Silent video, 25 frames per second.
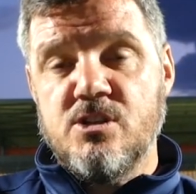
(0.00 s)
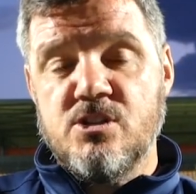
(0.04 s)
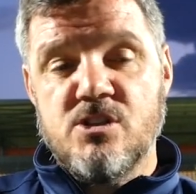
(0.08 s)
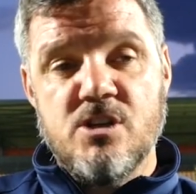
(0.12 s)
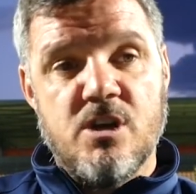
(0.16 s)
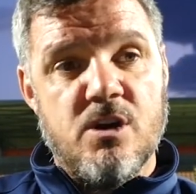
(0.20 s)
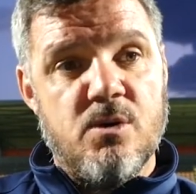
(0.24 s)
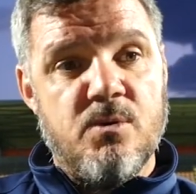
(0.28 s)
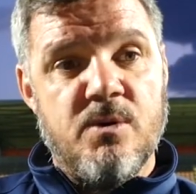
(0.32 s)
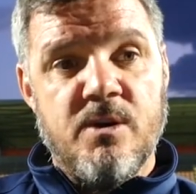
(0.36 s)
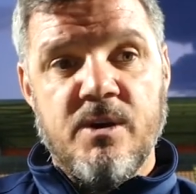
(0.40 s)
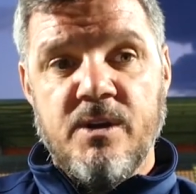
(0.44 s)

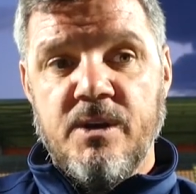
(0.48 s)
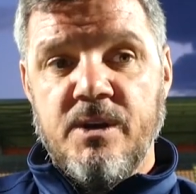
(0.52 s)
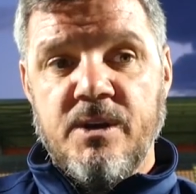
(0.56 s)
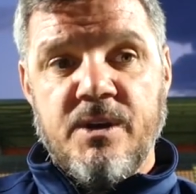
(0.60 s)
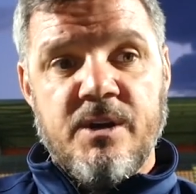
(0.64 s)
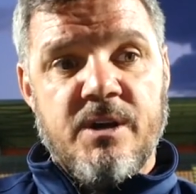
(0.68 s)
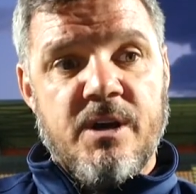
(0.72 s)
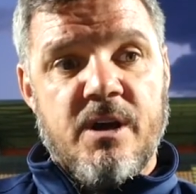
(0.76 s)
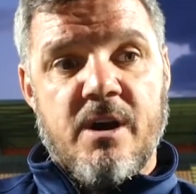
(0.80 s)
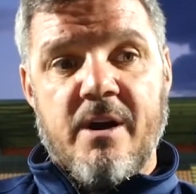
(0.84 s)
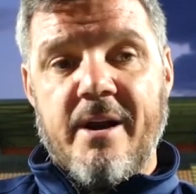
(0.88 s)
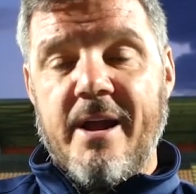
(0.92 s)
So
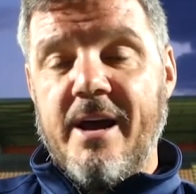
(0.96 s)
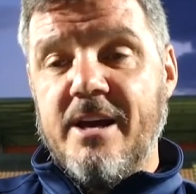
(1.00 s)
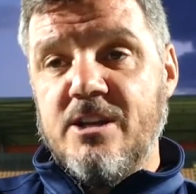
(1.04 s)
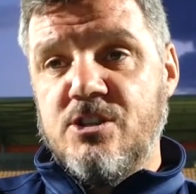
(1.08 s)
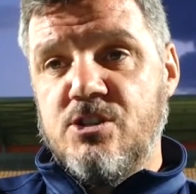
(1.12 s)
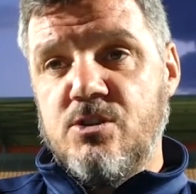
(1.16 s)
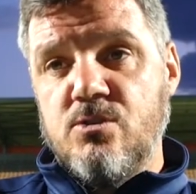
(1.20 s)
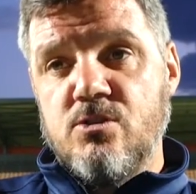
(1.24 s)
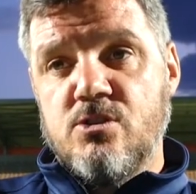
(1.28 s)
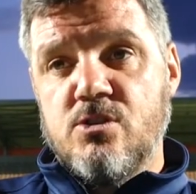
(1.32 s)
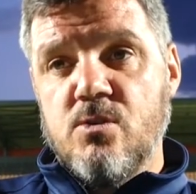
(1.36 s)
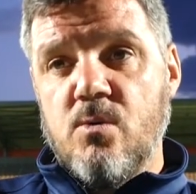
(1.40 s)
our
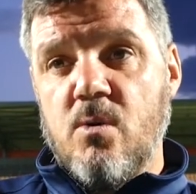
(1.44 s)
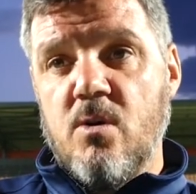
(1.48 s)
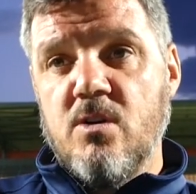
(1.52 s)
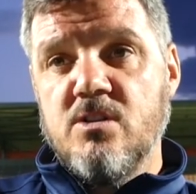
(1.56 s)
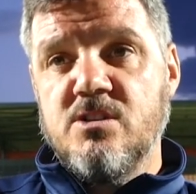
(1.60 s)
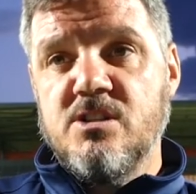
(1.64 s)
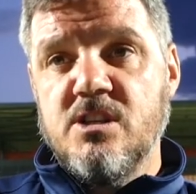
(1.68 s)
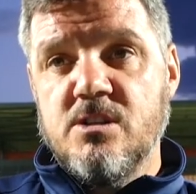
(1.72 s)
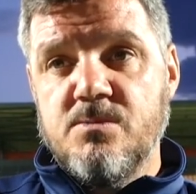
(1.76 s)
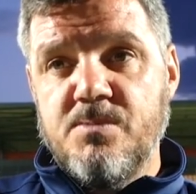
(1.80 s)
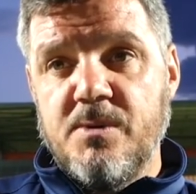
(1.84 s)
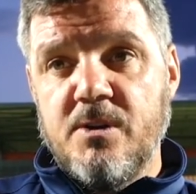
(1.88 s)
attitude
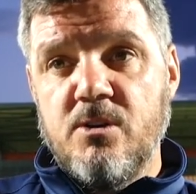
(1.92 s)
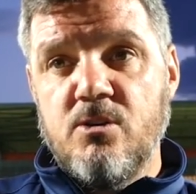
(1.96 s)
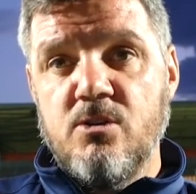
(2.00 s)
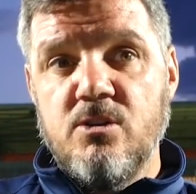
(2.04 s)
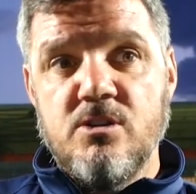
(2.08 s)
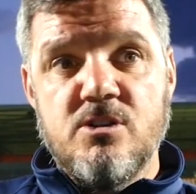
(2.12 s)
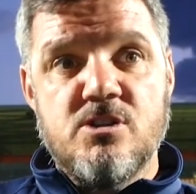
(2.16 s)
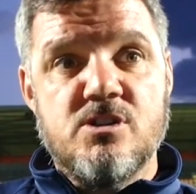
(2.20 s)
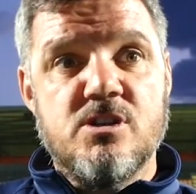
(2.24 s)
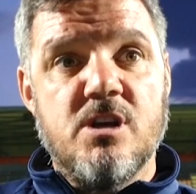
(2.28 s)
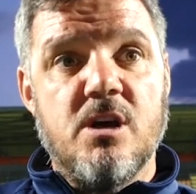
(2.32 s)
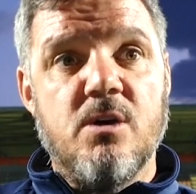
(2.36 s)
towards that's been
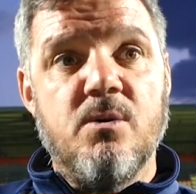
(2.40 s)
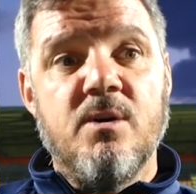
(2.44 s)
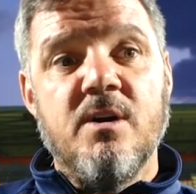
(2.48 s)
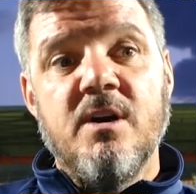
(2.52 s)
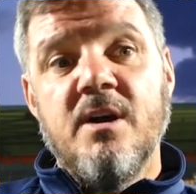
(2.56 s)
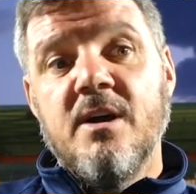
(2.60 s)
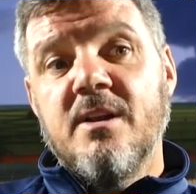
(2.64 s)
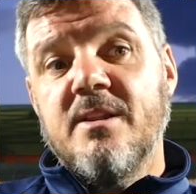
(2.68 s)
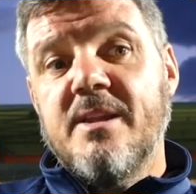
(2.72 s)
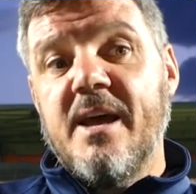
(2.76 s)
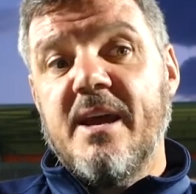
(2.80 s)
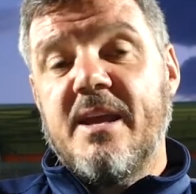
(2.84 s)
good. So
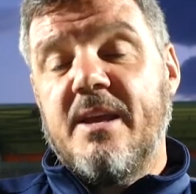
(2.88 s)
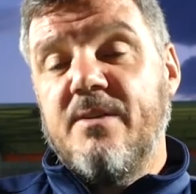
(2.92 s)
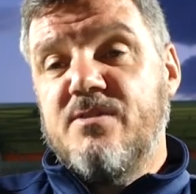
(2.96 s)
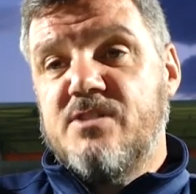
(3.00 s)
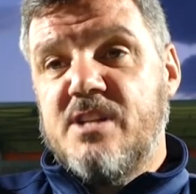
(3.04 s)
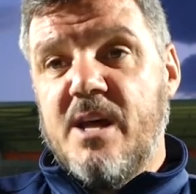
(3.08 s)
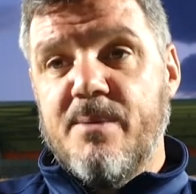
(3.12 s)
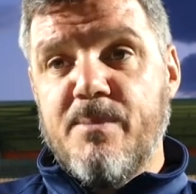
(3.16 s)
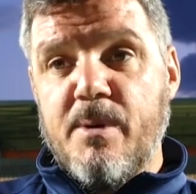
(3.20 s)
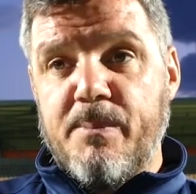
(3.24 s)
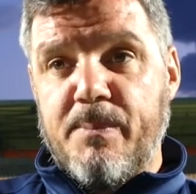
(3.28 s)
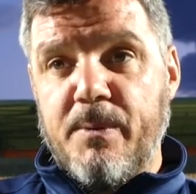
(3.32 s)
that gives
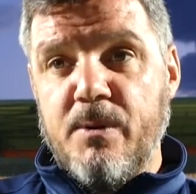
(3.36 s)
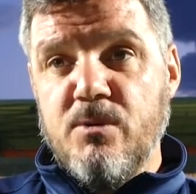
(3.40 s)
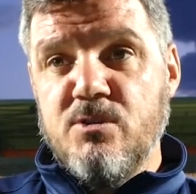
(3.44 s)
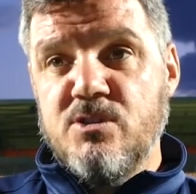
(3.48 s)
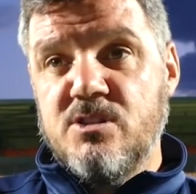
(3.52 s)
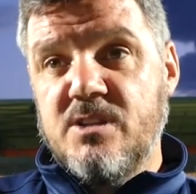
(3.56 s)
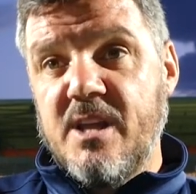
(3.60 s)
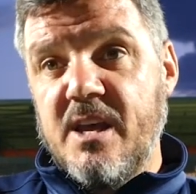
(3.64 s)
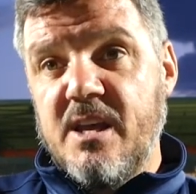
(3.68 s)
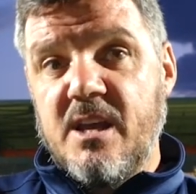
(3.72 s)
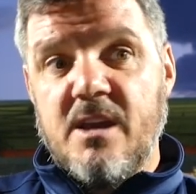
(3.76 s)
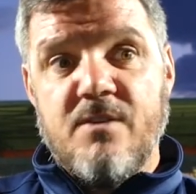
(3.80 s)
them a
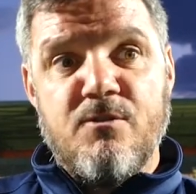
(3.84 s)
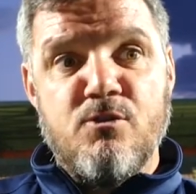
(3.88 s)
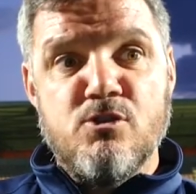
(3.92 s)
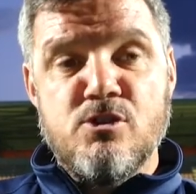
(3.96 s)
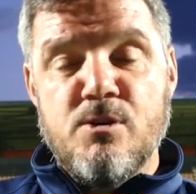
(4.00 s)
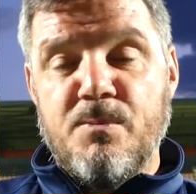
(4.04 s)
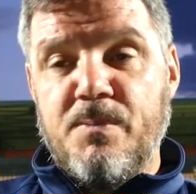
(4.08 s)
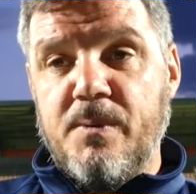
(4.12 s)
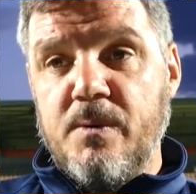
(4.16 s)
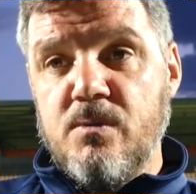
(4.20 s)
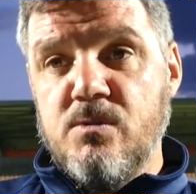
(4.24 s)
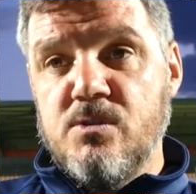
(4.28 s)
boost, they give us
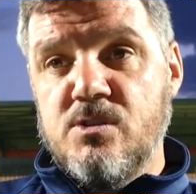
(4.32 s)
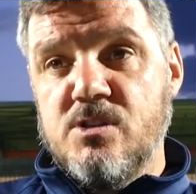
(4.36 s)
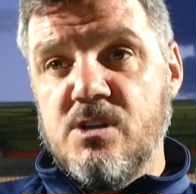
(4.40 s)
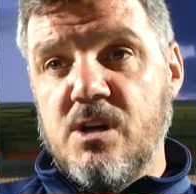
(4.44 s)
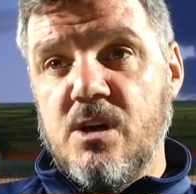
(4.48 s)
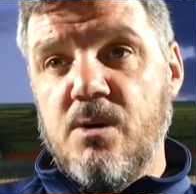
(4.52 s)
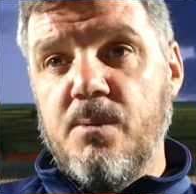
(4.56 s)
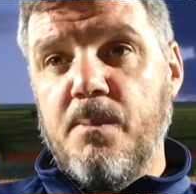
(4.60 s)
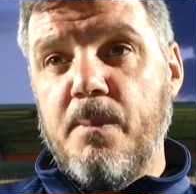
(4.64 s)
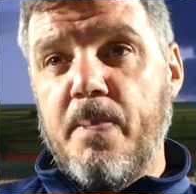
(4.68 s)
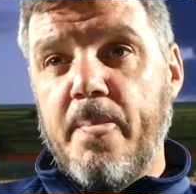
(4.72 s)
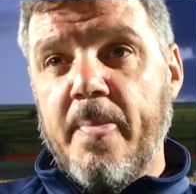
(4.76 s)
a boost.
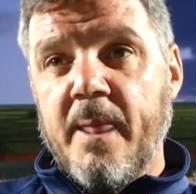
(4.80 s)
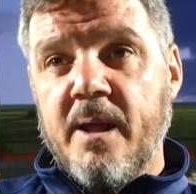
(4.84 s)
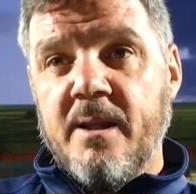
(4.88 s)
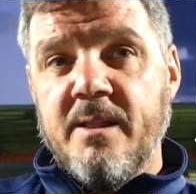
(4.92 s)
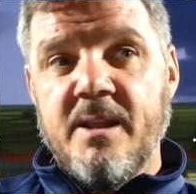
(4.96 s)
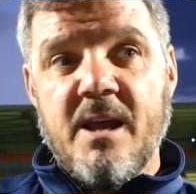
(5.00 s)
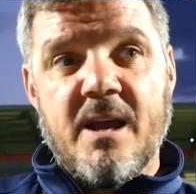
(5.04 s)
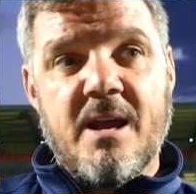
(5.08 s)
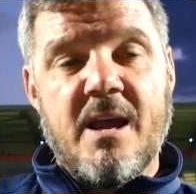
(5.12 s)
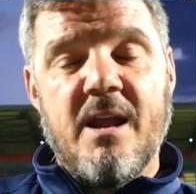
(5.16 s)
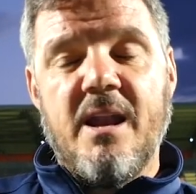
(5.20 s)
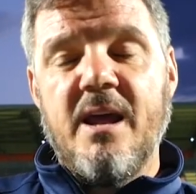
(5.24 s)
So
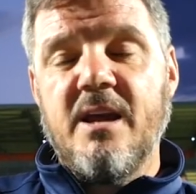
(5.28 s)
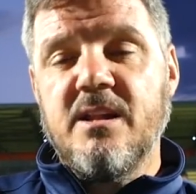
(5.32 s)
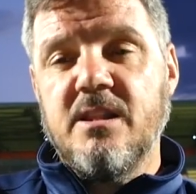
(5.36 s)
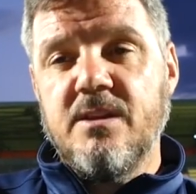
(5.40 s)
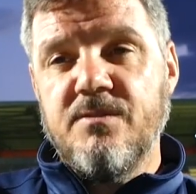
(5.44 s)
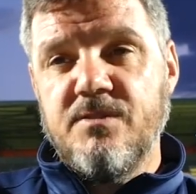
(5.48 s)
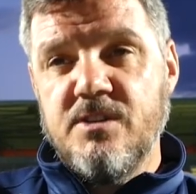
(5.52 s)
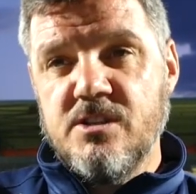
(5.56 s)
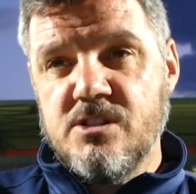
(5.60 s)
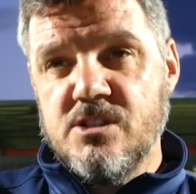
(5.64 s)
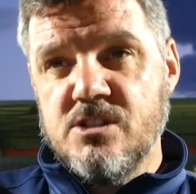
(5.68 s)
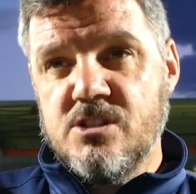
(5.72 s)
that
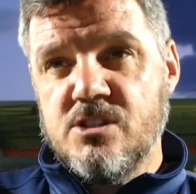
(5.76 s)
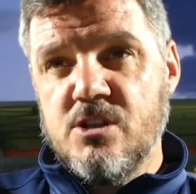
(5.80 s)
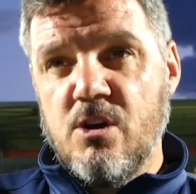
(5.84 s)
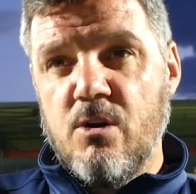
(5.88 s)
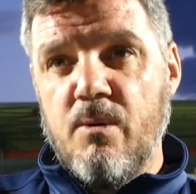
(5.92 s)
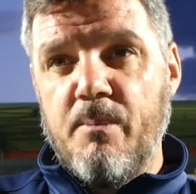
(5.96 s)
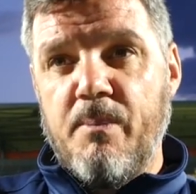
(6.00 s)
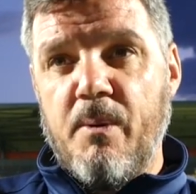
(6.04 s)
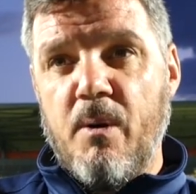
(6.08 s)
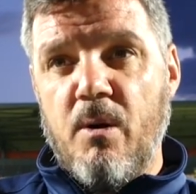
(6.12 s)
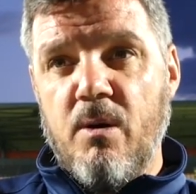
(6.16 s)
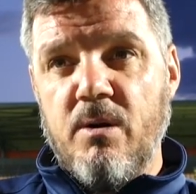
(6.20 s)
collectiveness is so
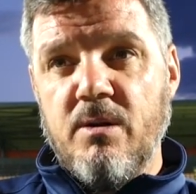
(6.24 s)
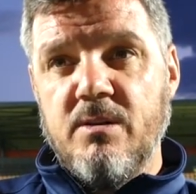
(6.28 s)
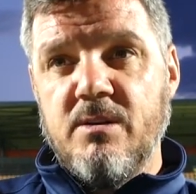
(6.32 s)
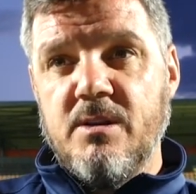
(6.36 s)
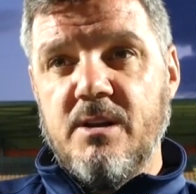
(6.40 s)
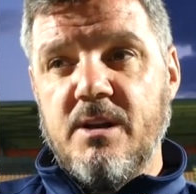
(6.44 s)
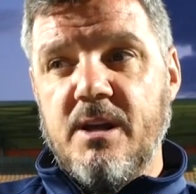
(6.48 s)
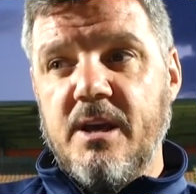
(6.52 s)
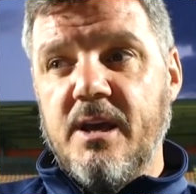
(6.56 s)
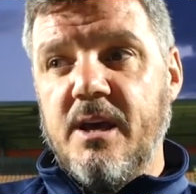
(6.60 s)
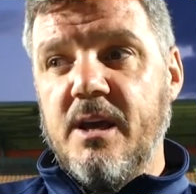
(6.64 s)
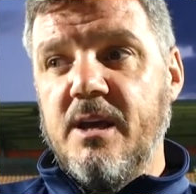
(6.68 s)
important.
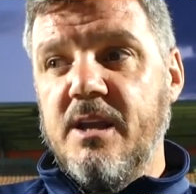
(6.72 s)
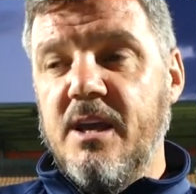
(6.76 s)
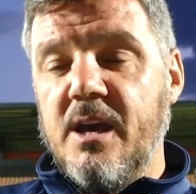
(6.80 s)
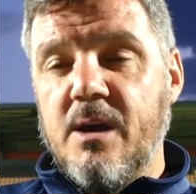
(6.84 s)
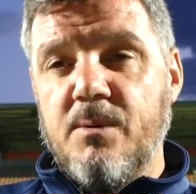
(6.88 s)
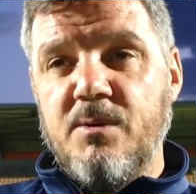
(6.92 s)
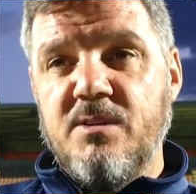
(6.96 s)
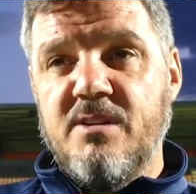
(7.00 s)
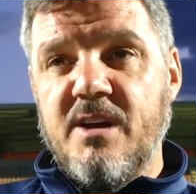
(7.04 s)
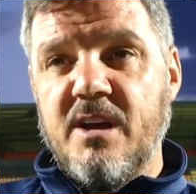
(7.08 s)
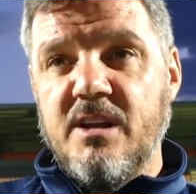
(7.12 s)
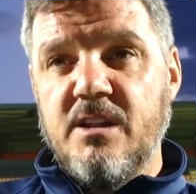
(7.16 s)
And
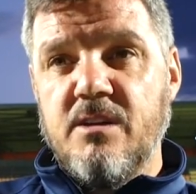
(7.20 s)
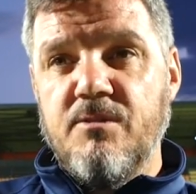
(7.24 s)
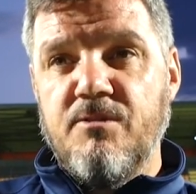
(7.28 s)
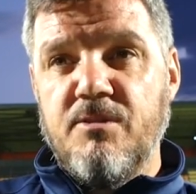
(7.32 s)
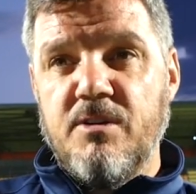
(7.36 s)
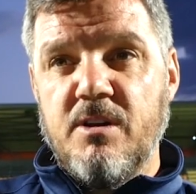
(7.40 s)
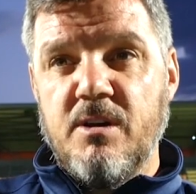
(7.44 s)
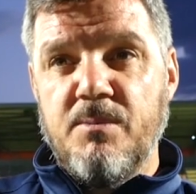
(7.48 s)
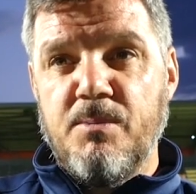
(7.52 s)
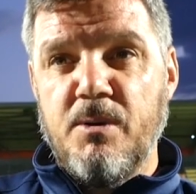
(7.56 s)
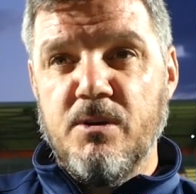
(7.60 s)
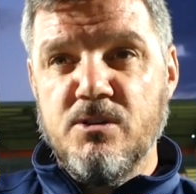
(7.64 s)
we thank them
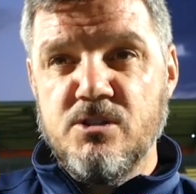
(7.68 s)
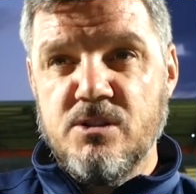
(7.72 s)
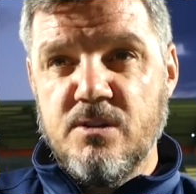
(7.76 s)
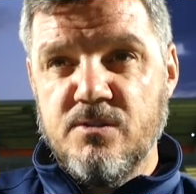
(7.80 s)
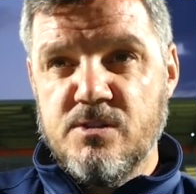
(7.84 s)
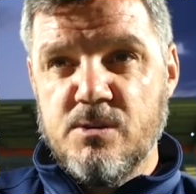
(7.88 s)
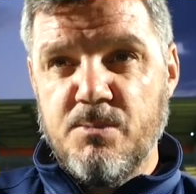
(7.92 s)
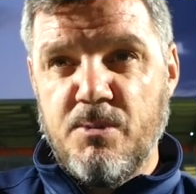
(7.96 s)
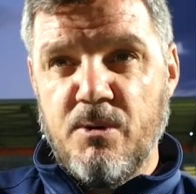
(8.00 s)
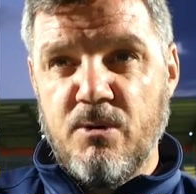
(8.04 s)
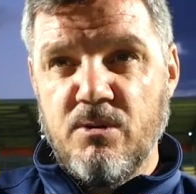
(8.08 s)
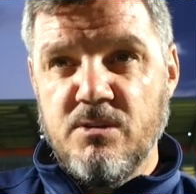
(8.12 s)
for their positive
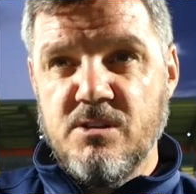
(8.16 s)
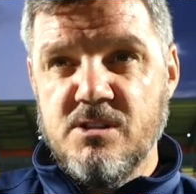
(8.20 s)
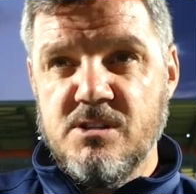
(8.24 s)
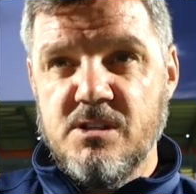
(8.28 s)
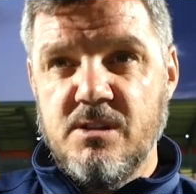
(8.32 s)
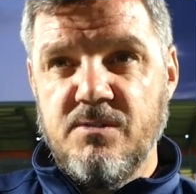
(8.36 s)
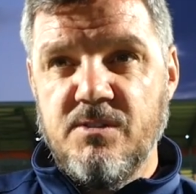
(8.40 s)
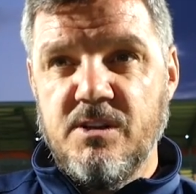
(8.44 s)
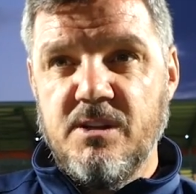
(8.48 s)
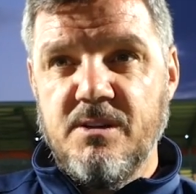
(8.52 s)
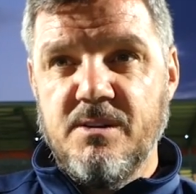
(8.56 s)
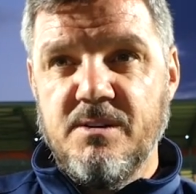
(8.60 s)
support this
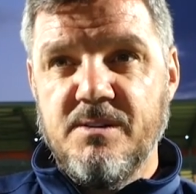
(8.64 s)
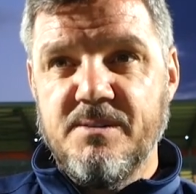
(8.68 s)
evening.